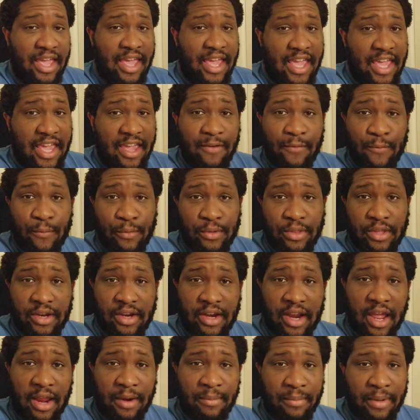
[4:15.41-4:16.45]
even when they're
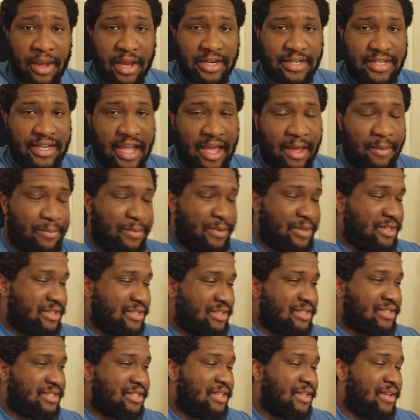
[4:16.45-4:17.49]
not in my chat,
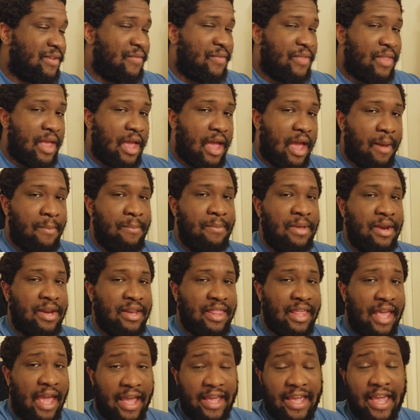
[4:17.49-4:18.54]
because
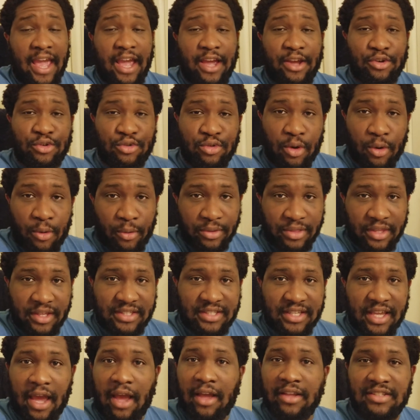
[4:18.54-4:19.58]
admittedly I can't control what they say
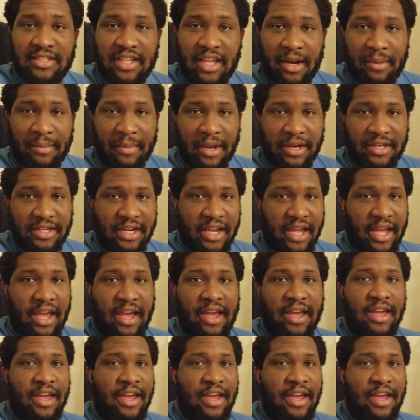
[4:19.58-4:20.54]
outside of my chat.